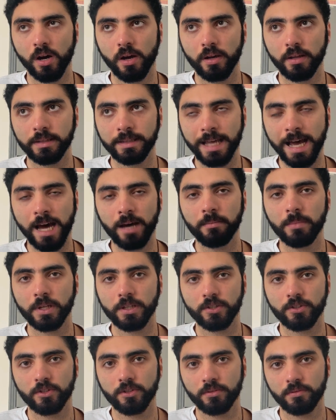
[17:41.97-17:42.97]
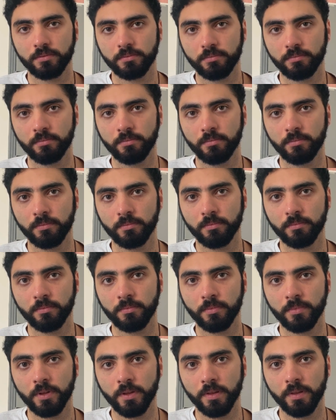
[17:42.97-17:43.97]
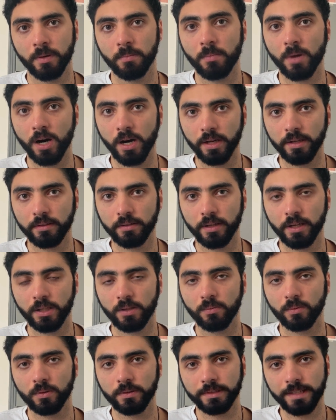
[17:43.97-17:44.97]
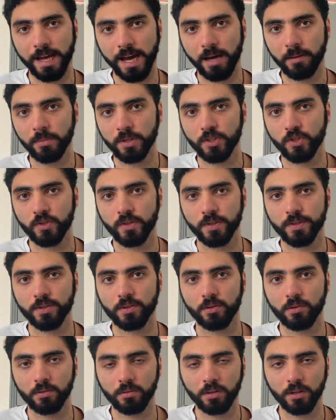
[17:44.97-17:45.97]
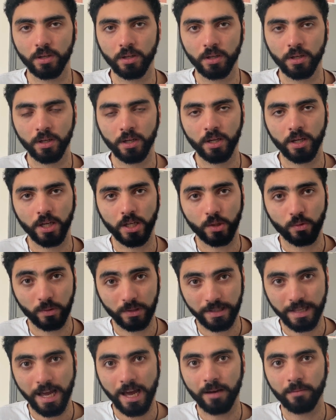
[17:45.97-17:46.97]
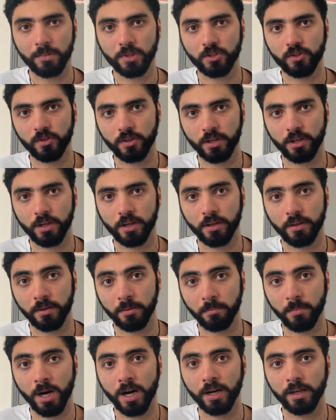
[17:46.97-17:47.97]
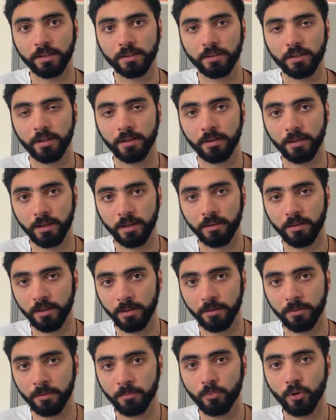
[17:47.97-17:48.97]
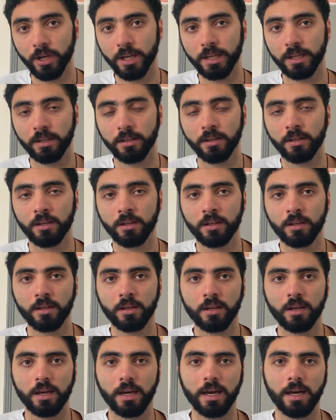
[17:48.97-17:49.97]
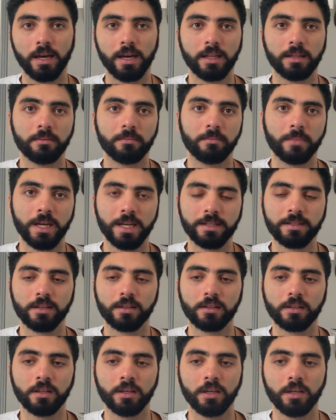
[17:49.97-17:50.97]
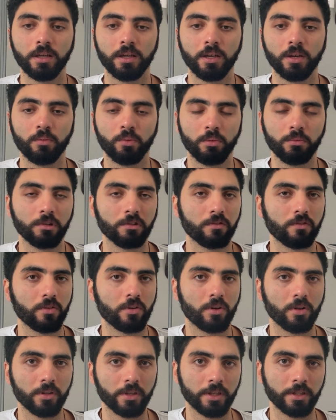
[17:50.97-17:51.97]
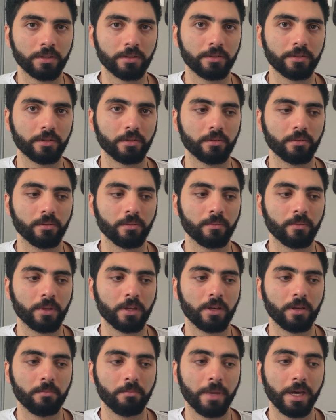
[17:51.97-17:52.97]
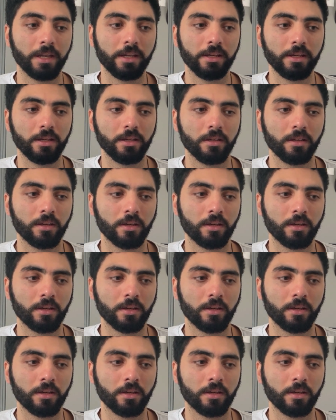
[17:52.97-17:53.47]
damage the mind, it will damage the soul, it will damage the mind, the brain, and basically we will fall into many